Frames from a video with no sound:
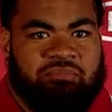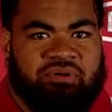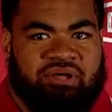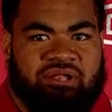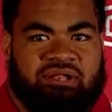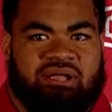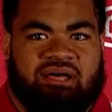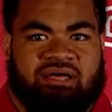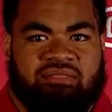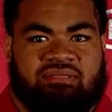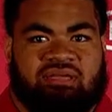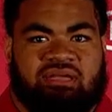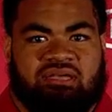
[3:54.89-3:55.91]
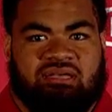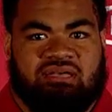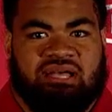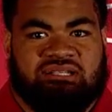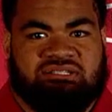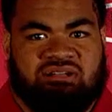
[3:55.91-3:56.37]
but I think
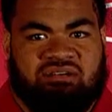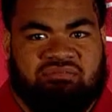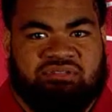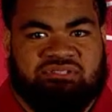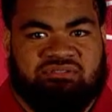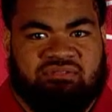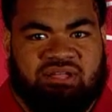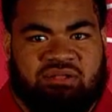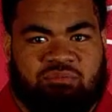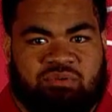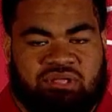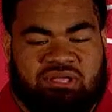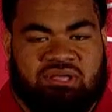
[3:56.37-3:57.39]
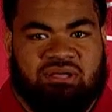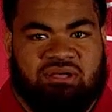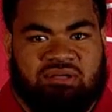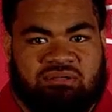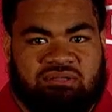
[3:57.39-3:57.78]
as an offensive line, we uh,